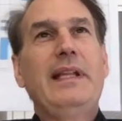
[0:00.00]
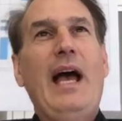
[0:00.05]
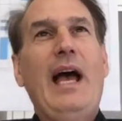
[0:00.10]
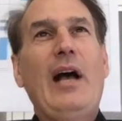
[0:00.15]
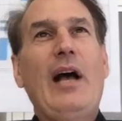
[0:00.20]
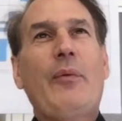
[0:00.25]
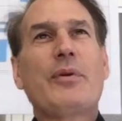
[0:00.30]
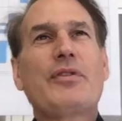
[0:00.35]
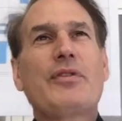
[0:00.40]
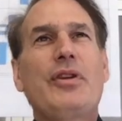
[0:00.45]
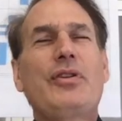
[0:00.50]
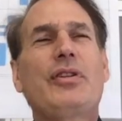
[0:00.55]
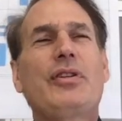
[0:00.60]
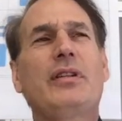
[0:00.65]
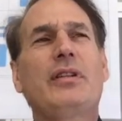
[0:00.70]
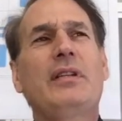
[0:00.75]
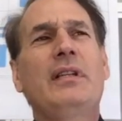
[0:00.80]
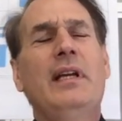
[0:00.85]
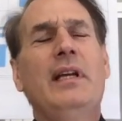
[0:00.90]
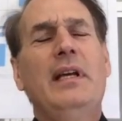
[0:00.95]
the
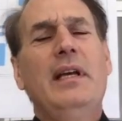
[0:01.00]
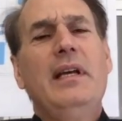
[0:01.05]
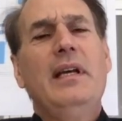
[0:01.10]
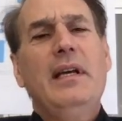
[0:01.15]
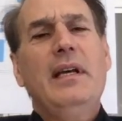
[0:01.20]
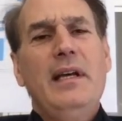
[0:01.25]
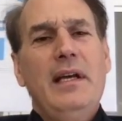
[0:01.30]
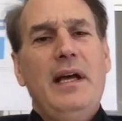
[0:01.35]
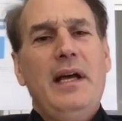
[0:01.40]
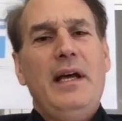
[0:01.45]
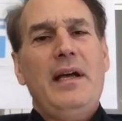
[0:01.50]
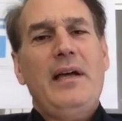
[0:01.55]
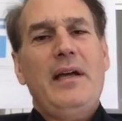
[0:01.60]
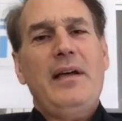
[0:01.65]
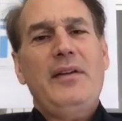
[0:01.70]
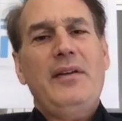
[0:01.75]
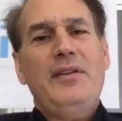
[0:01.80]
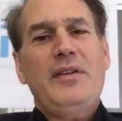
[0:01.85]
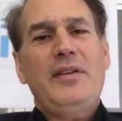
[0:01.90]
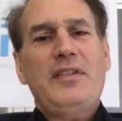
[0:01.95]
acquisition uh,
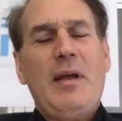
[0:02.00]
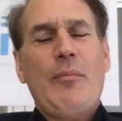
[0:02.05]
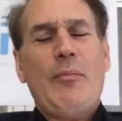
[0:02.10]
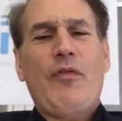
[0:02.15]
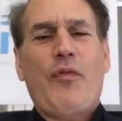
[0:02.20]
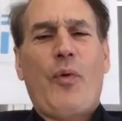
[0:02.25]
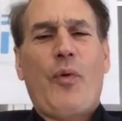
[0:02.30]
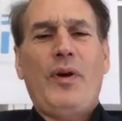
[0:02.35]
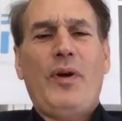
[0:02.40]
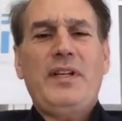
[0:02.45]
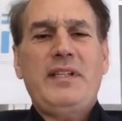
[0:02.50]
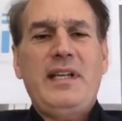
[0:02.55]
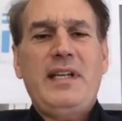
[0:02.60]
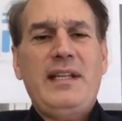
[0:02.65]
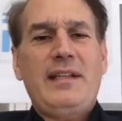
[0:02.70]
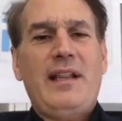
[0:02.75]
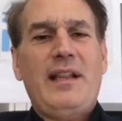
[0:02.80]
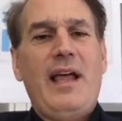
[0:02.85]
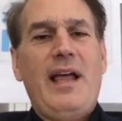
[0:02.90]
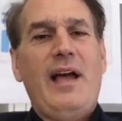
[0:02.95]
on December
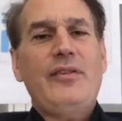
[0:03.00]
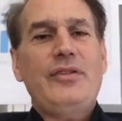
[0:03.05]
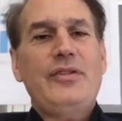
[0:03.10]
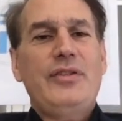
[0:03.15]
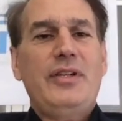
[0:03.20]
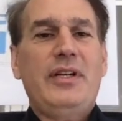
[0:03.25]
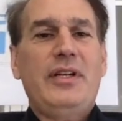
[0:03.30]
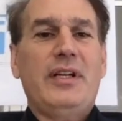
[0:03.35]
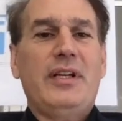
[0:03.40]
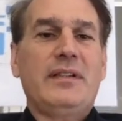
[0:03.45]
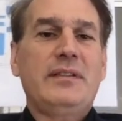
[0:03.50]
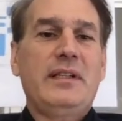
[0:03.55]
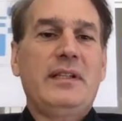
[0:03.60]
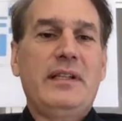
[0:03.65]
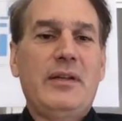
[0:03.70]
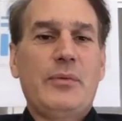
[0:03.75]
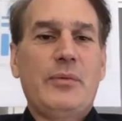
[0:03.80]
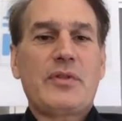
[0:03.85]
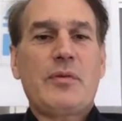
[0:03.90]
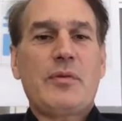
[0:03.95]
14th last year,
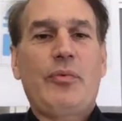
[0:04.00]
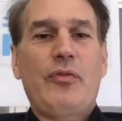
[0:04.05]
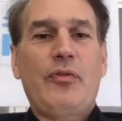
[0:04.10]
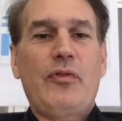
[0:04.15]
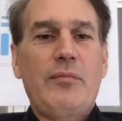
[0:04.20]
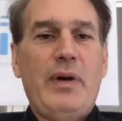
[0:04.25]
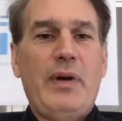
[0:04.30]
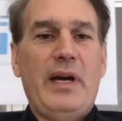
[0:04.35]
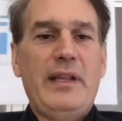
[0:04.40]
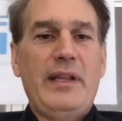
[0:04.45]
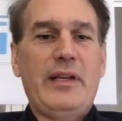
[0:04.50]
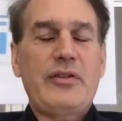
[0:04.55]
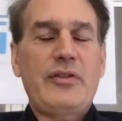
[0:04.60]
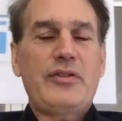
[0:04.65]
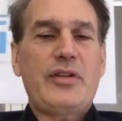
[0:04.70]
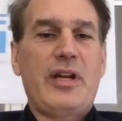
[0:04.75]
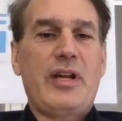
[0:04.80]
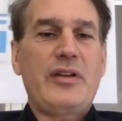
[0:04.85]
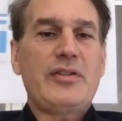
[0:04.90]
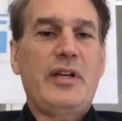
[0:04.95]
and it was approved by the
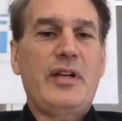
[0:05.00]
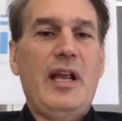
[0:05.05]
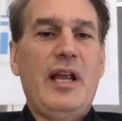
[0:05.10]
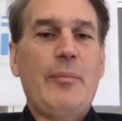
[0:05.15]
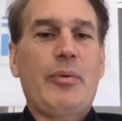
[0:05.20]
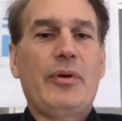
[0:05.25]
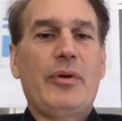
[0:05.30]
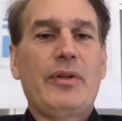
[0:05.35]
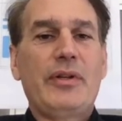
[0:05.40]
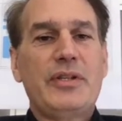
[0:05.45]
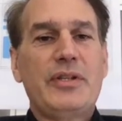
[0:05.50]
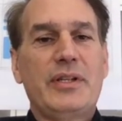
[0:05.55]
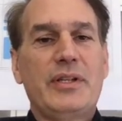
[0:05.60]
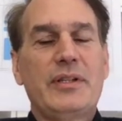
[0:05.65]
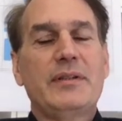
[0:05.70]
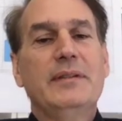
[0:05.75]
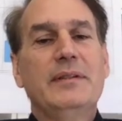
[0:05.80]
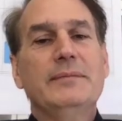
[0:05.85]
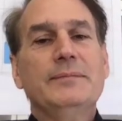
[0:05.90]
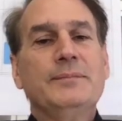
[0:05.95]
exchange in April this year.